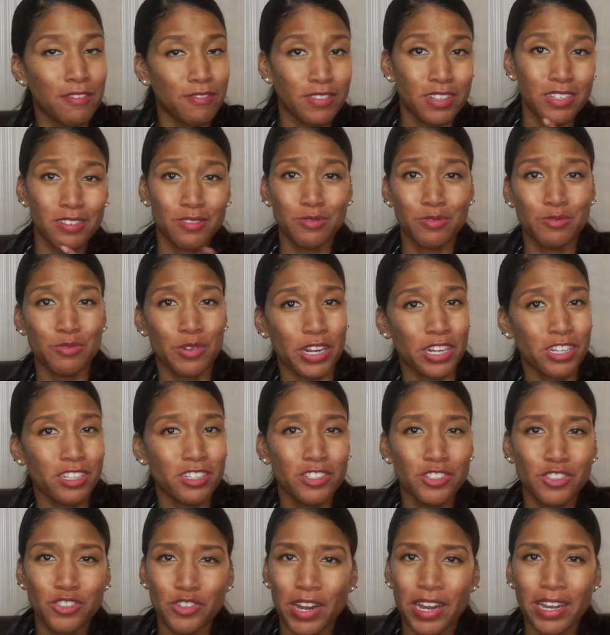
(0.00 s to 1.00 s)
the
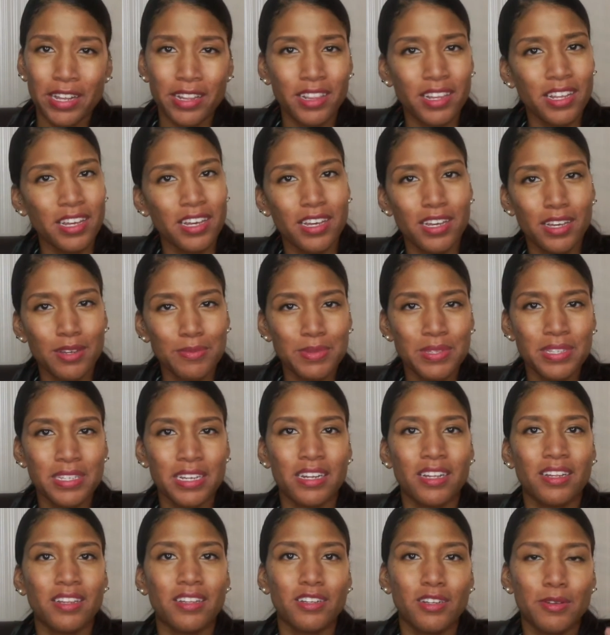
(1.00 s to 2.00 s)
regular dry lips
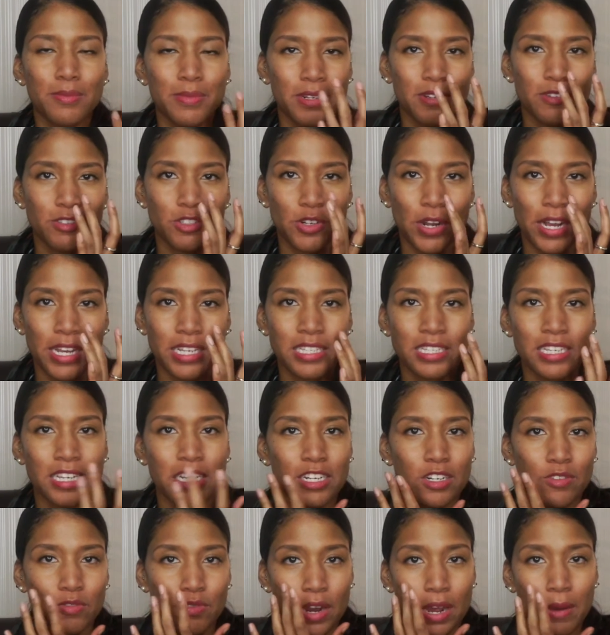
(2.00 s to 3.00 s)
and a little bit of dry
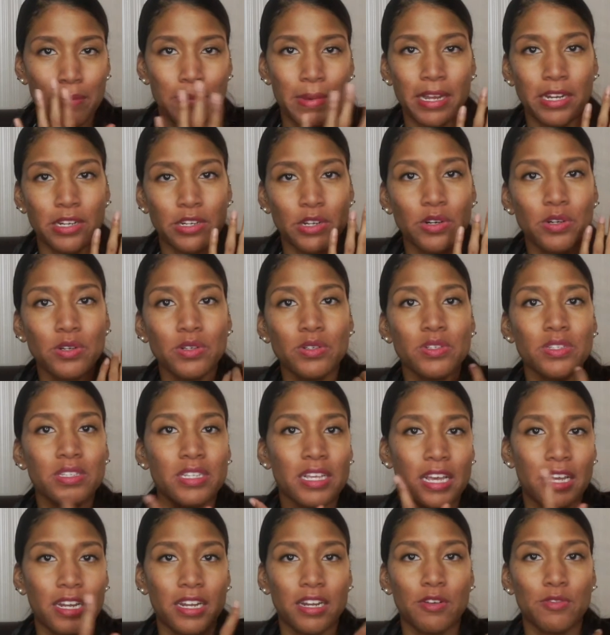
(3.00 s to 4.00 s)
skin around my nose
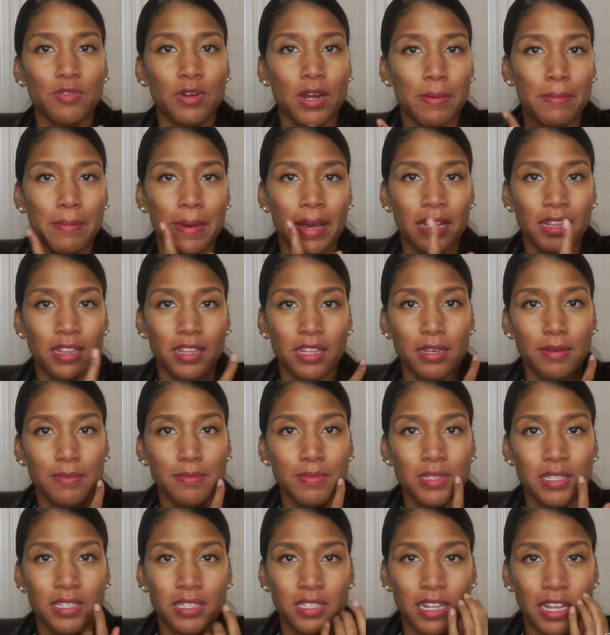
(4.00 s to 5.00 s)
and around my
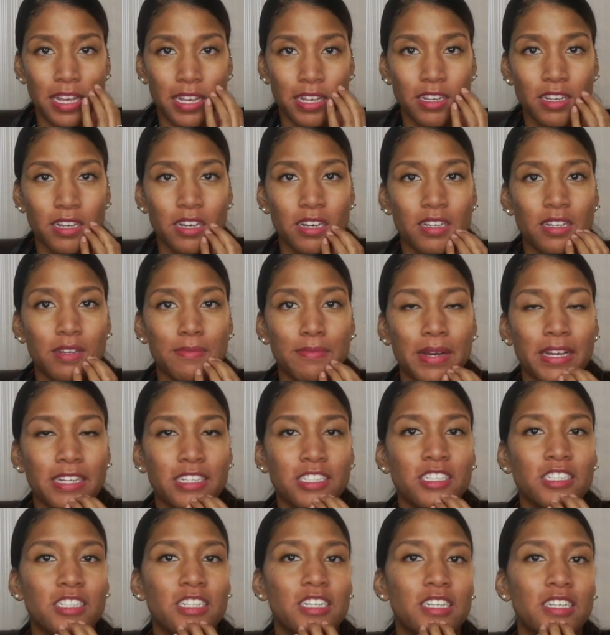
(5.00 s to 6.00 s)
lips, like in my
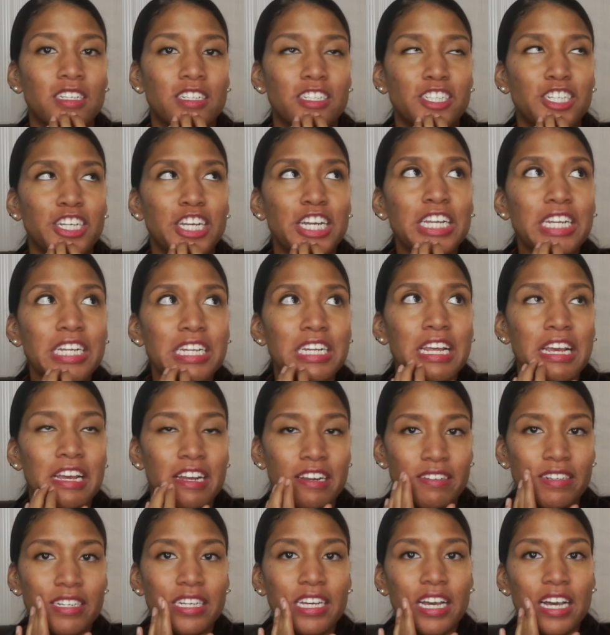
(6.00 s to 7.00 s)
chin
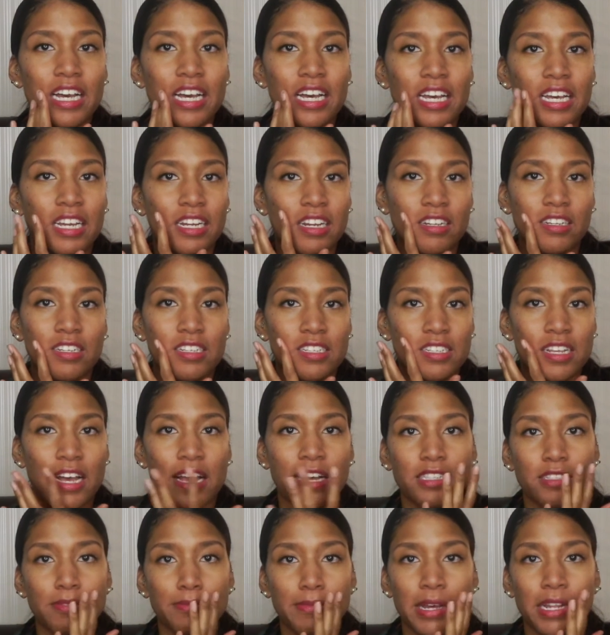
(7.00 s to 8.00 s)
area and on the
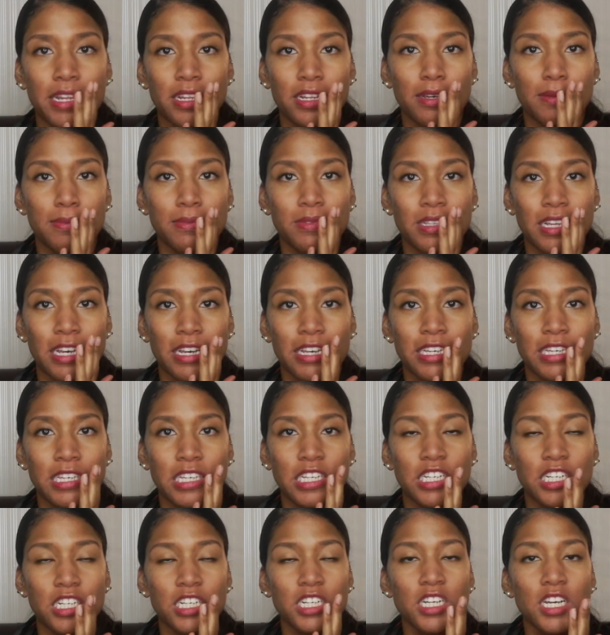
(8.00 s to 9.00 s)
sides of my lips, like
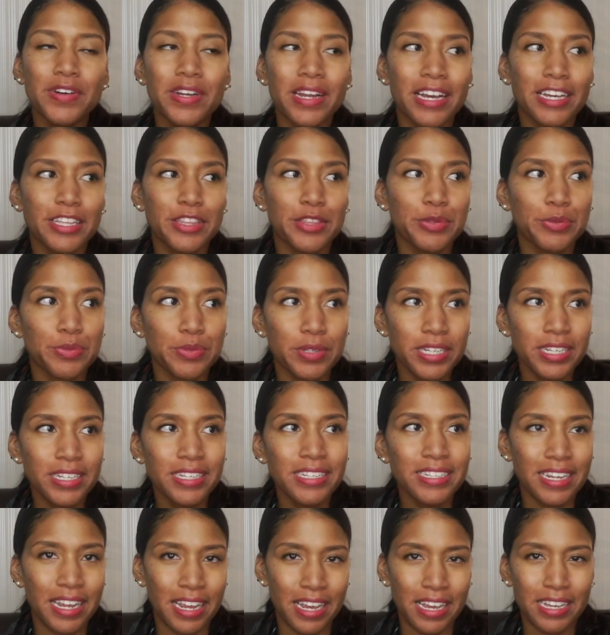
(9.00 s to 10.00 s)
here. For like
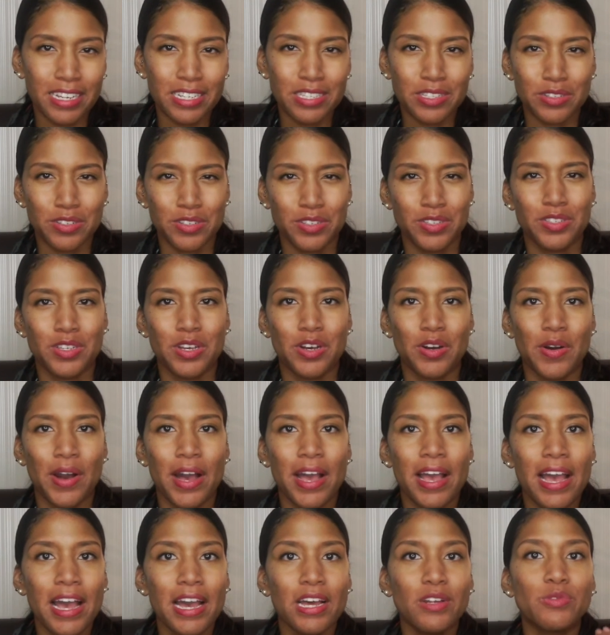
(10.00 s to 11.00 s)
3 days or so,
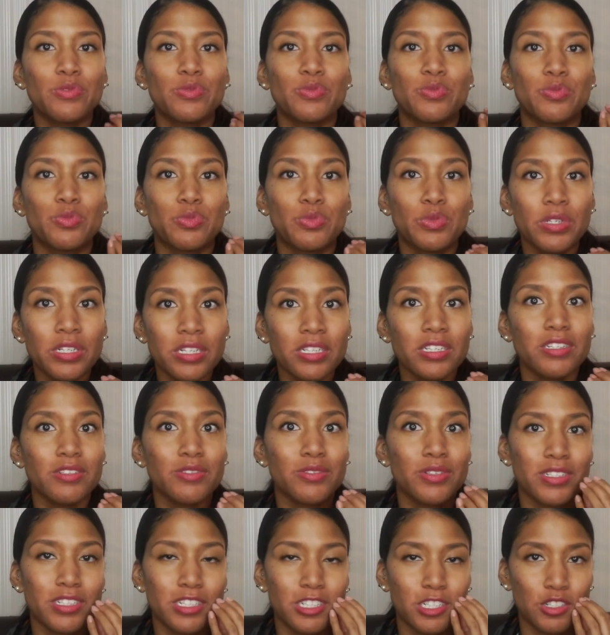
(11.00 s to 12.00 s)
I had
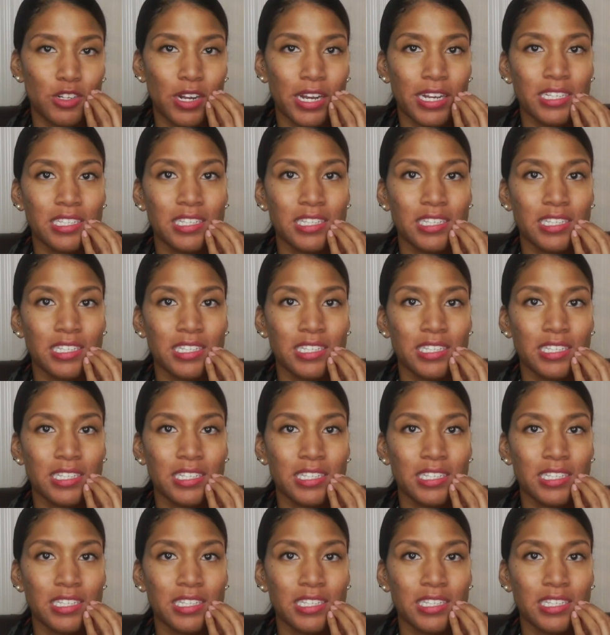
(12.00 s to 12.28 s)
really dry